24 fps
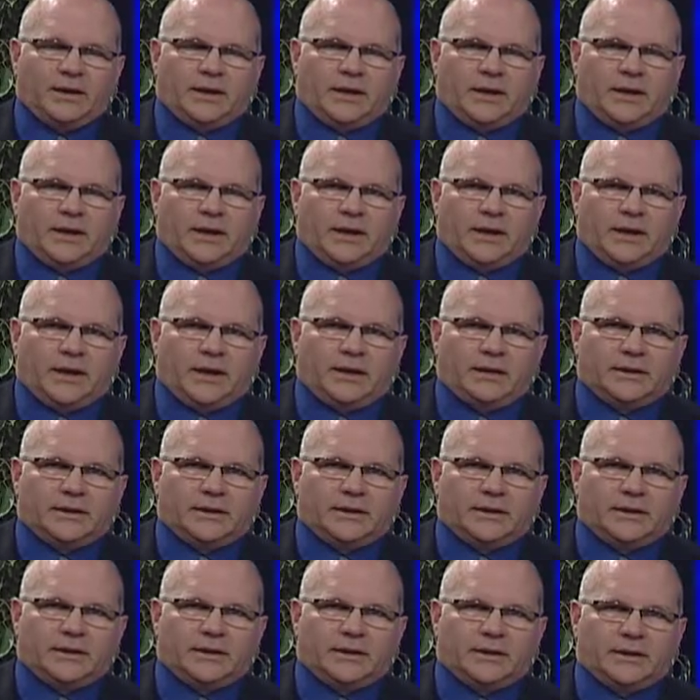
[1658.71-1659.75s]
And
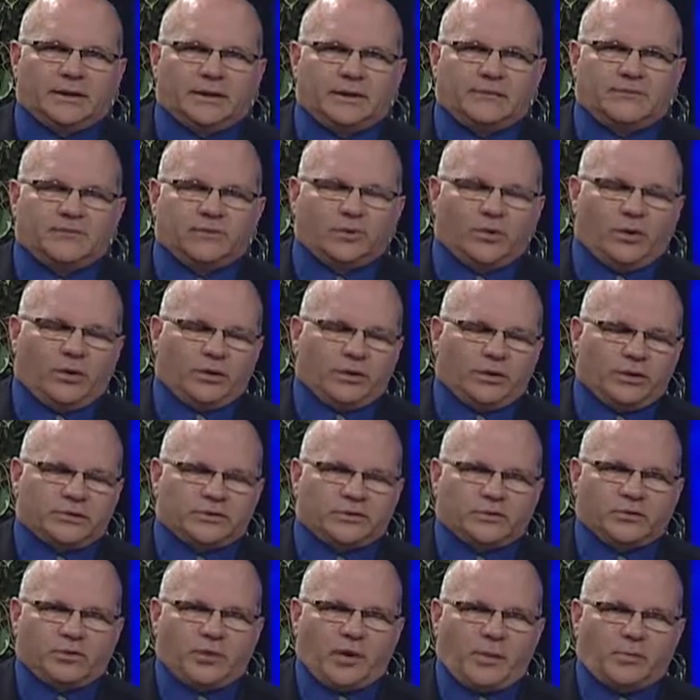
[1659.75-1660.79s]
even though
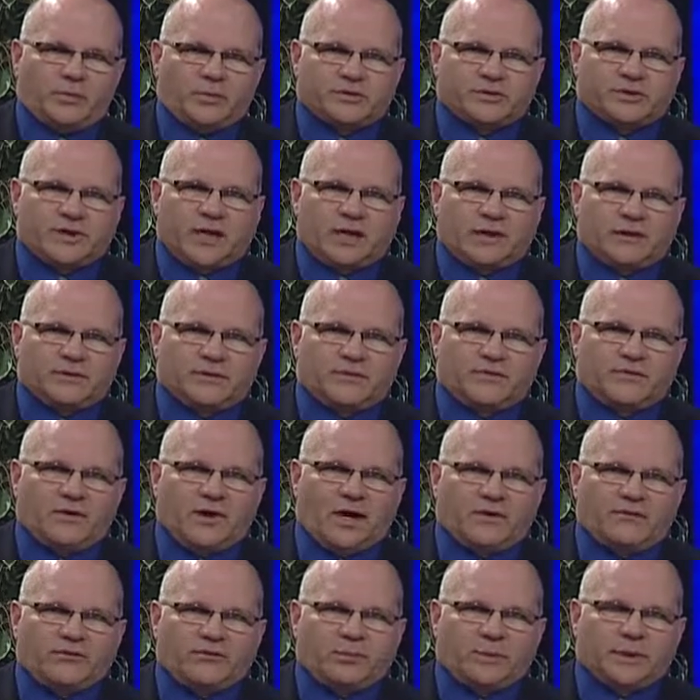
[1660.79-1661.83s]
it's a representative
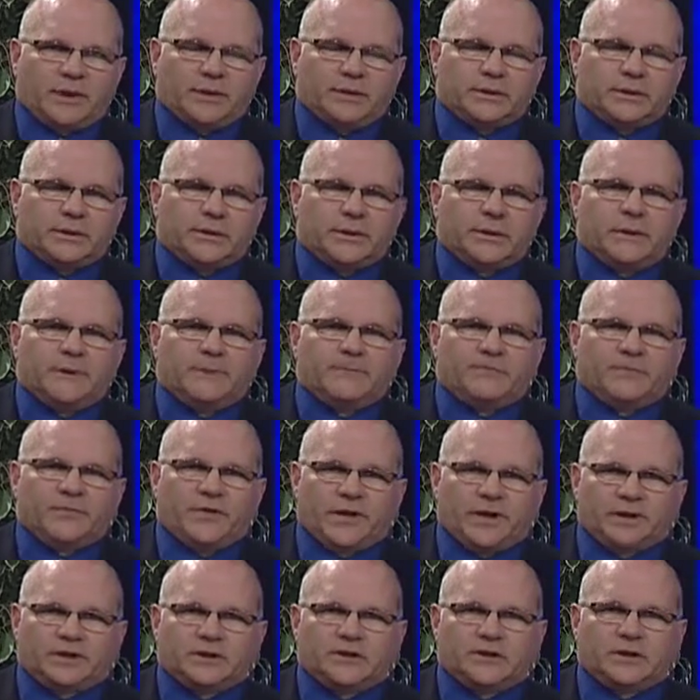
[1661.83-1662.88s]
government,
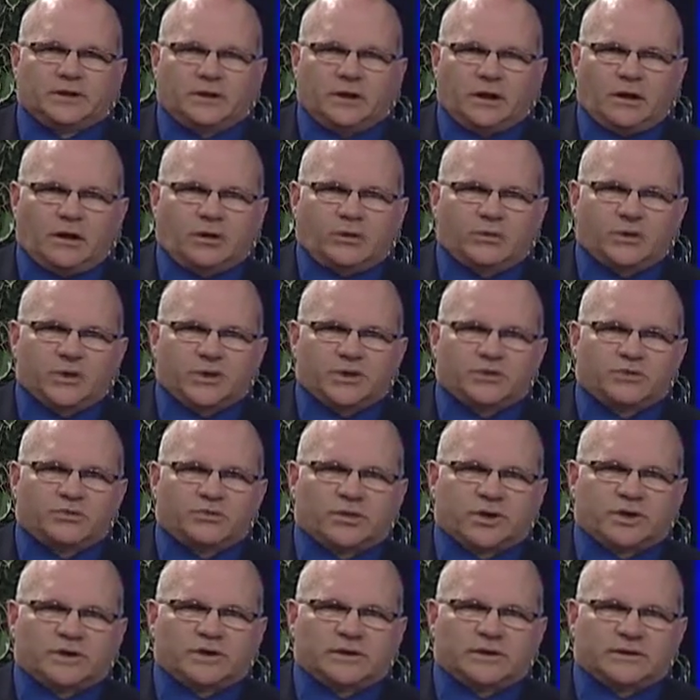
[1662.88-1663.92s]
they still are
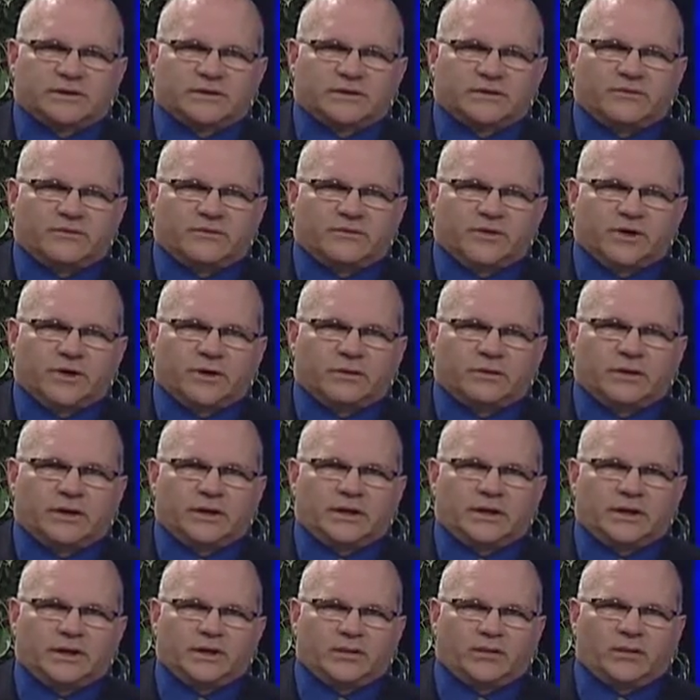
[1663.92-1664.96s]
restricted
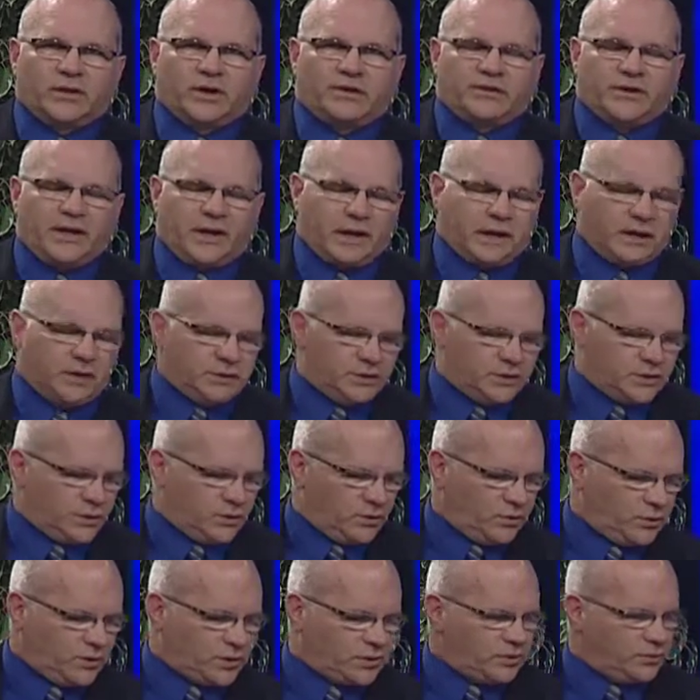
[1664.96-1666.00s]
severely in what they can
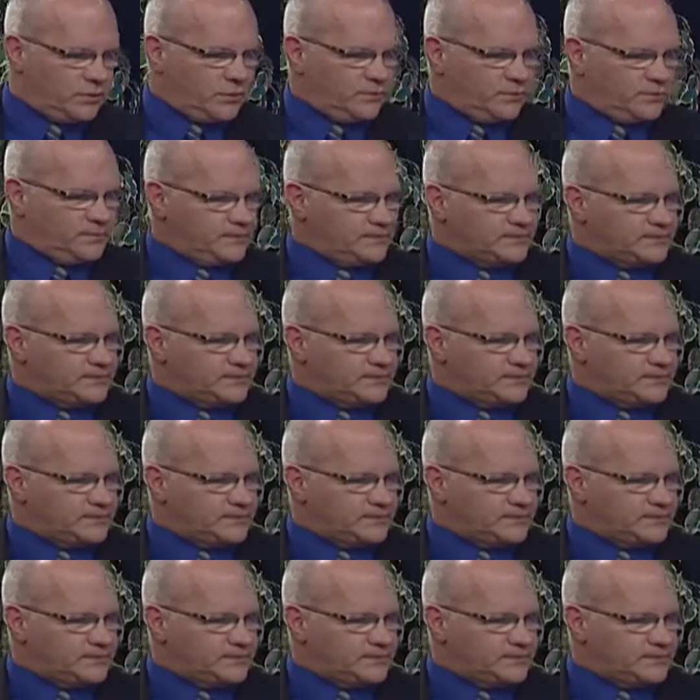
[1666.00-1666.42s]
do to you.